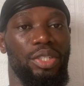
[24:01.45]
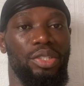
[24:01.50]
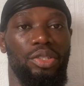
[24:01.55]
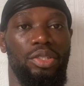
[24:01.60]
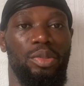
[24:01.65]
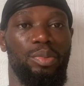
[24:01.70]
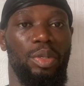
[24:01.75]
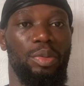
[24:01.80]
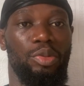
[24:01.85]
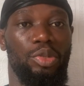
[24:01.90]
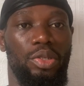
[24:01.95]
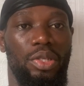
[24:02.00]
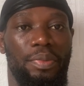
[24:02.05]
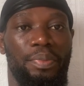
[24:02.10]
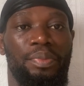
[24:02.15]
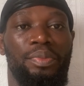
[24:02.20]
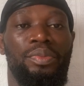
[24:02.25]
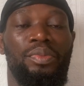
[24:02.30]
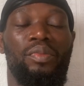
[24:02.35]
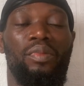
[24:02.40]
So you'll be able to,
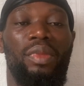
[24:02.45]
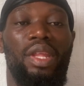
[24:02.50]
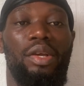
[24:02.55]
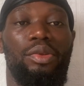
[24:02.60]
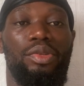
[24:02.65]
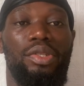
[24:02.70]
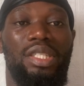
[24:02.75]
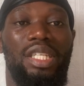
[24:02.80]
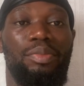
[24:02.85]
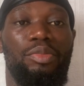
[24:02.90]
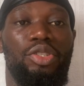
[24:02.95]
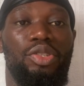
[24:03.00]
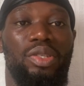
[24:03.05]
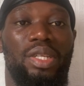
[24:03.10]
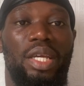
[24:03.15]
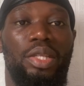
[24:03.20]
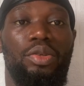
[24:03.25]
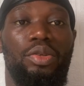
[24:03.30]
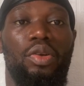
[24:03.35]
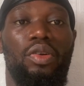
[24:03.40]
you're able to
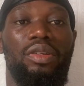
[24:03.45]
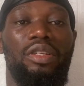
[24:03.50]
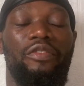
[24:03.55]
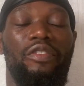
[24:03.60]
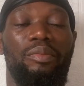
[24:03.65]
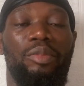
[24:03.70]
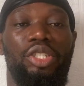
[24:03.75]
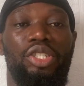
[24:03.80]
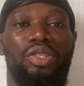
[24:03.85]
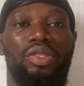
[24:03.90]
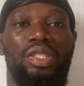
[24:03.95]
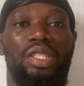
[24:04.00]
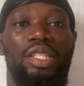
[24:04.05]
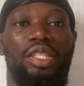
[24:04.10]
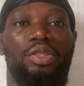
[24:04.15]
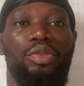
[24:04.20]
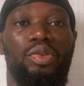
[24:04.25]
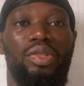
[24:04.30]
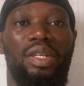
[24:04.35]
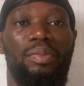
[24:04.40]
get all the information you
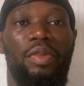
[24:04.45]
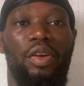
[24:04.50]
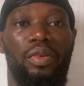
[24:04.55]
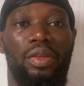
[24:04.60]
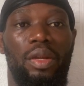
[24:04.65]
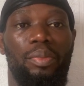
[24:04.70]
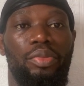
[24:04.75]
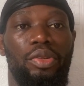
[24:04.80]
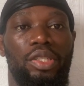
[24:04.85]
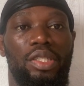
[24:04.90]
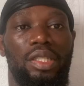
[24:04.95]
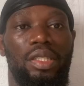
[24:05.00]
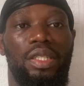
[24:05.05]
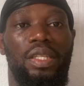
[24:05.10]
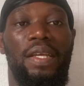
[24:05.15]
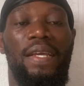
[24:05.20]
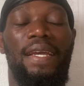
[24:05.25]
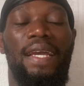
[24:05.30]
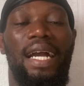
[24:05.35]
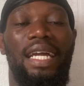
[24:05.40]
know about that person.
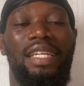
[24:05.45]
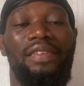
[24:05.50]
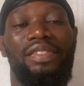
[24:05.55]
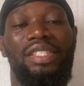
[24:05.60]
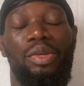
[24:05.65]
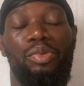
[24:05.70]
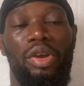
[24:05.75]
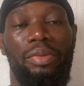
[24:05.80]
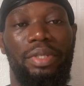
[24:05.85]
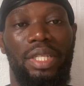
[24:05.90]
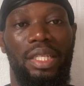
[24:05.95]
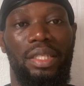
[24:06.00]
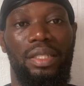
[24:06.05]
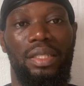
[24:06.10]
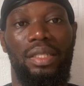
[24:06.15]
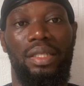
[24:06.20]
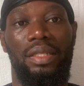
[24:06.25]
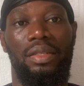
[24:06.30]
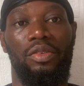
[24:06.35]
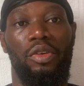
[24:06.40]
And then the website
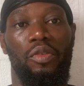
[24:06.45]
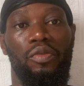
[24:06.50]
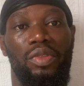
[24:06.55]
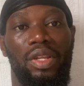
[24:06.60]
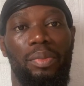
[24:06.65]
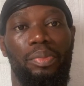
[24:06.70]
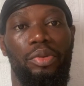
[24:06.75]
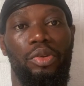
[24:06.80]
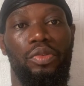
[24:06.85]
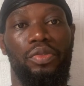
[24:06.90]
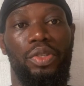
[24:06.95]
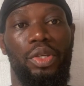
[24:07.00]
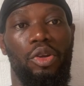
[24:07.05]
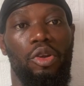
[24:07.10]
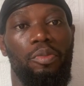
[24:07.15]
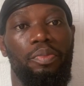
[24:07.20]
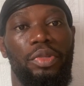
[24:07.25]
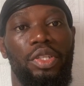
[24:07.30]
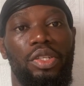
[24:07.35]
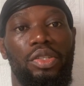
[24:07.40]
of that of the
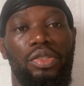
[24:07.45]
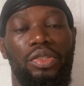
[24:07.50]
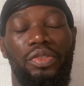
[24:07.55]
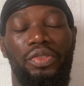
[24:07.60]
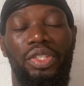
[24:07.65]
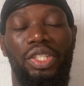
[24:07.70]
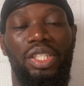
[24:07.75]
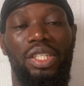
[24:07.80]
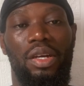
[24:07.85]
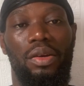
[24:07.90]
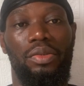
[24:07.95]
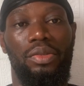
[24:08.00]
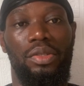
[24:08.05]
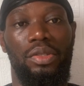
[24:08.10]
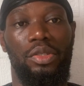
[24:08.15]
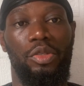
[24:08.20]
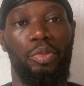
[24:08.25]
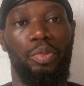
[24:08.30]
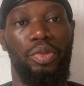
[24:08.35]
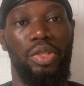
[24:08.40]
company, you reach out,
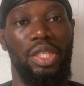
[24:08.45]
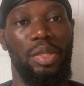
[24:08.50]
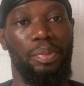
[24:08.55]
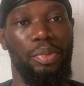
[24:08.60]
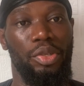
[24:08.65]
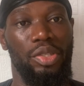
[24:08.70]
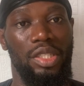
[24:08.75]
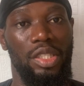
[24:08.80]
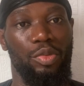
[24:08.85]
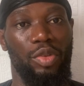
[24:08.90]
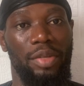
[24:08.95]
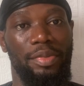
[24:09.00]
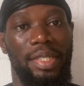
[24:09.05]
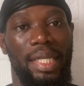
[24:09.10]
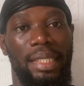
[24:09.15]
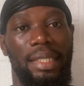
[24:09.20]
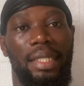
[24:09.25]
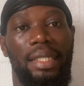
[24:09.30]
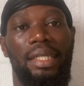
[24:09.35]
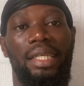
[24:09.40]
you input the
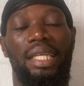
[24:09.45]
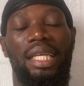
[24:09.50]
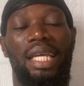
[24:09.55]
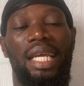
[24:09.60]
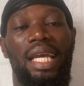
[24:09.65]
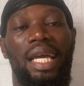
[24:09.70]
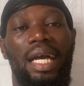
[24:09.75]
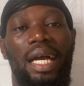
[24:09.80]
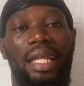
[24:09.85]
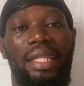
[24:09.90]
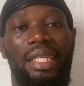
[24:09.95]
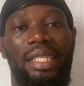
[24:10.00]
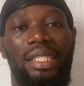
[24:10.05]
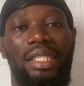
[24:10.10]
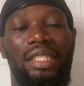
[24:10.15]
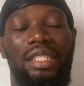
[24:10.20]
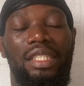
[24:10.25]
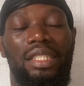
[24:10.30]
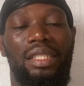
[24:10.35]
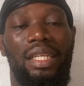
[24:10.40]
website there, and then
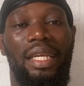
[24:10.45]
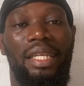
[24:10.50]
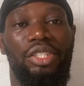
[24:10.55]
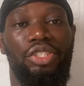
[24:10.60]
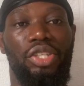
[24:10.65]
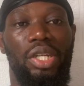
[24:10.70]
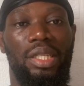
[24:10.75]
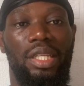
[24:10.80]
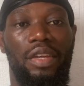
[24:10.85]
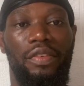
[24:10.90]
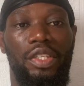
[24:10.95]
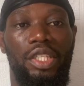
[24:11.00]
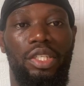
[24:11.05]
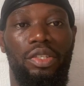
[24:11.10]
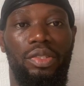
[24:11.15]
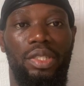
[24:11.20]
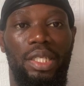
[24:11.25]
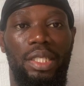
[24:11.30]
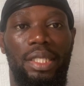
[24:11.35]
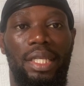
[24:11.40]
you extract everything you
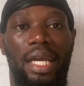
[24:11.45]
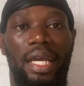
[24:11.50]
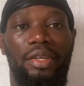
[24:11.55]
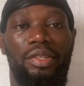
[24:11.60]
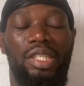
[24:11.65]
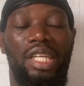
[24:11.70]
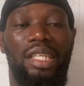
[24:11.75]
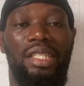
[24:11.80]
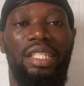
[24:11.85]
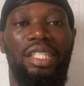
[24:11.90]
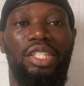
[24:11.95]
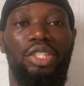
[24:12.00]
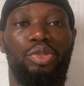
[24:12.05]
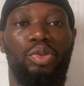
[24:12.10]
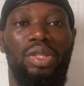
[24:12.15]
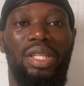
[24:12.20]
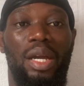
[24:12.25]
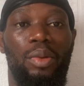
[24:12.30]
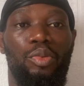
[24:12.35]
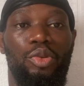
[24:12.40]
need, and you tell me this is
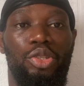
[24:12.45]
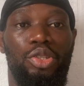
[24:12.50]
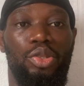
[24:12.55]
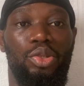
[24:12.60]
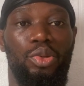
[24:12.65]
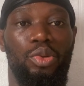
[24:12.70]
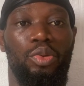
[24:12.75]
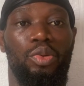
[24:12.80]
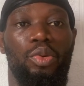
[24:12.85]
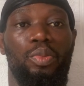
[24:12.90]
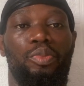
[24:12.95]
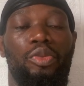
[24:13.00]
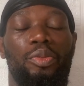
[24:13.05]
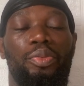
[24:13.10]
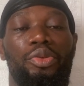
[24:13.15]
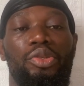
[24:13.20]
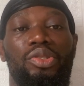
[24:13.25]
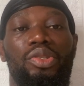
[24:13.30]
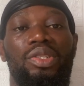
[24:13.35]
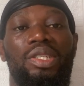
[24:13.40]
what I want to
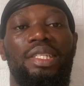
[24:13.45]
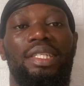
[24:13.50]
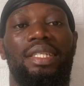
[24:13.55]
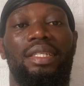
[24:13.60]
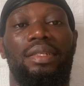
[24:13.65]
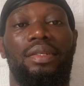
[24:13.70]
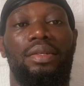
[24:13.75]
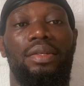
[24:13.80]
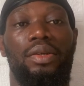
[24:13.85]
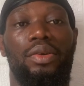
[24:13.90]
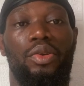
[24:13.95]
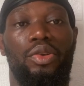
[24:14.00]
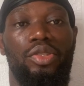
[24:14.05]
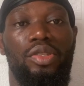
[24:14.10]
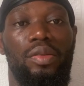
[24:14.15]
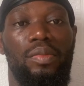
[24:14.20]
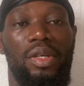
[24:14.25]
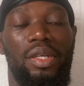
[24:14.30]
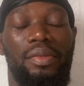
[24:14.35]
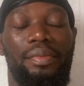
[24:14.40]
propose to this
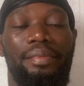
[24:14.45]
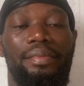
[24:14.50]
customer.